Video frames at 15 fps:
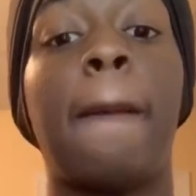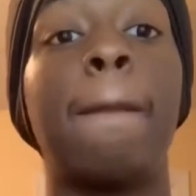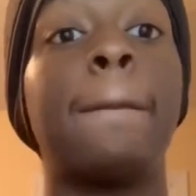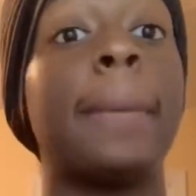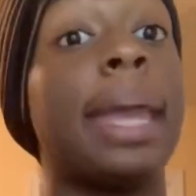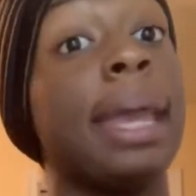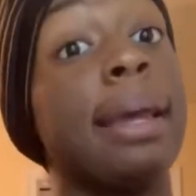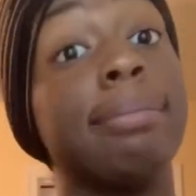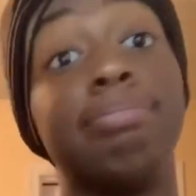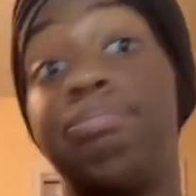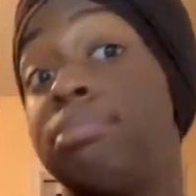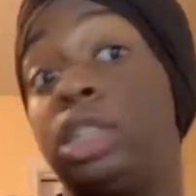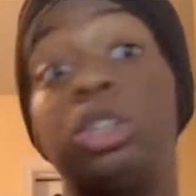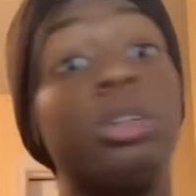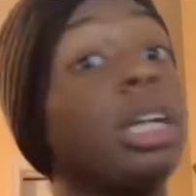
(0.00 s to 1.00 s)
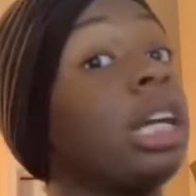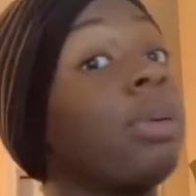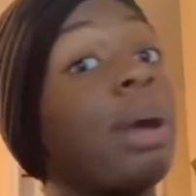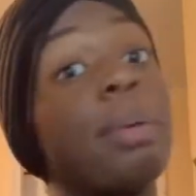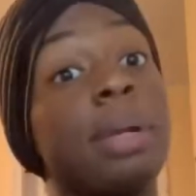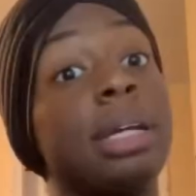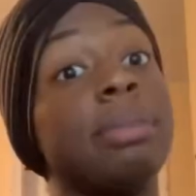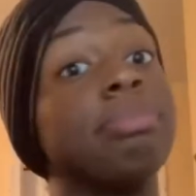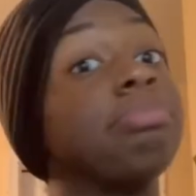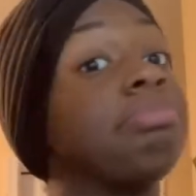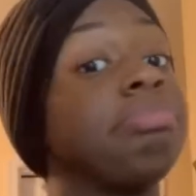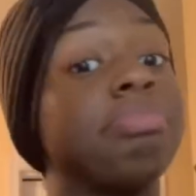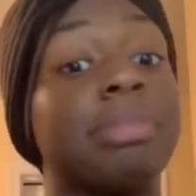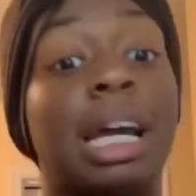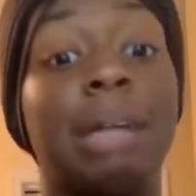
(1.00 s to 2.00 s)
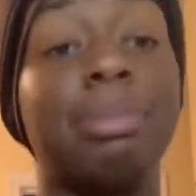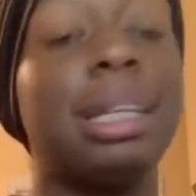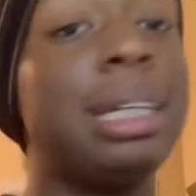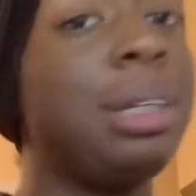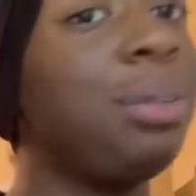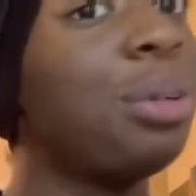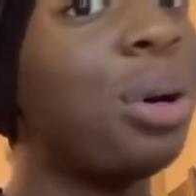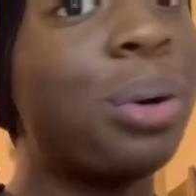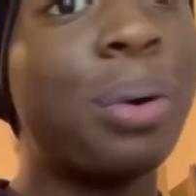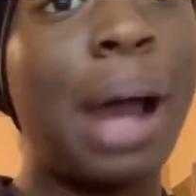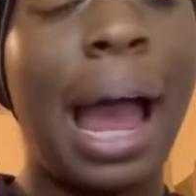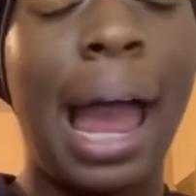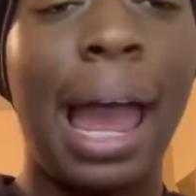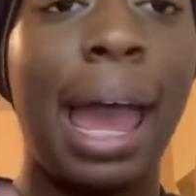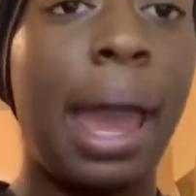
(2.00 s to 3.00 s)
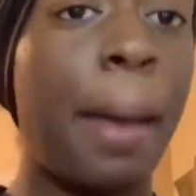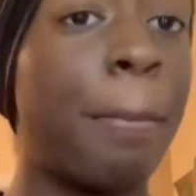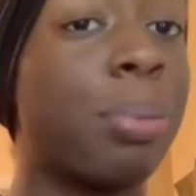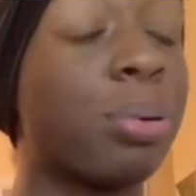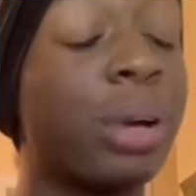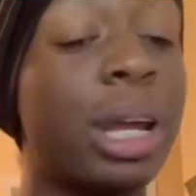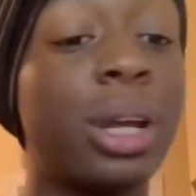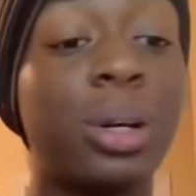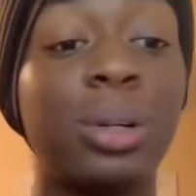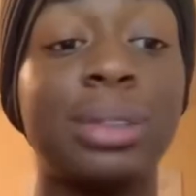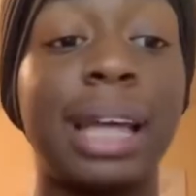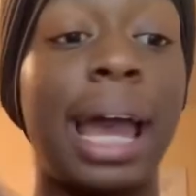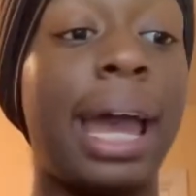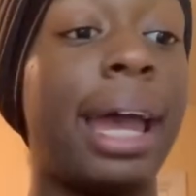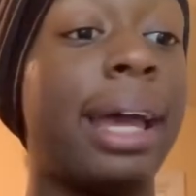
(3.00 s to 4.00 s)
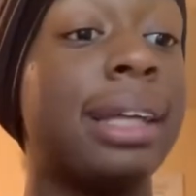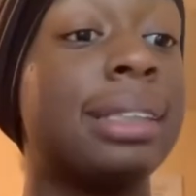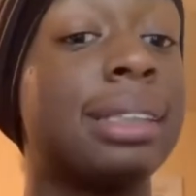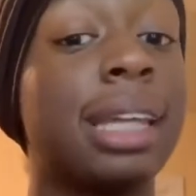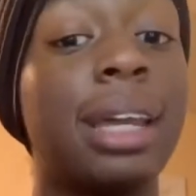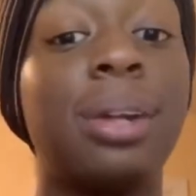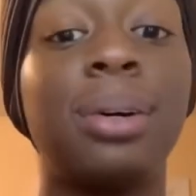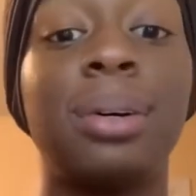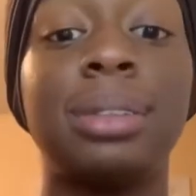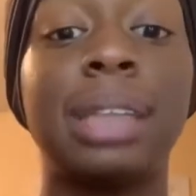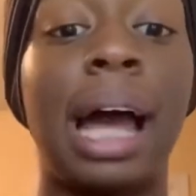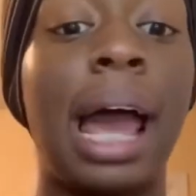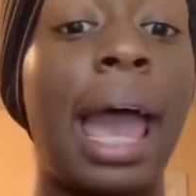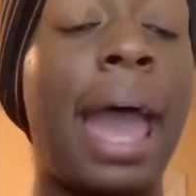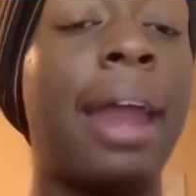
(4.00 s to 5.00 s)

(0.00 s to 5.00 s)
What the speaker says: And you can get away with it. I'm letting you know, I had Pringles, I had Skittles, I had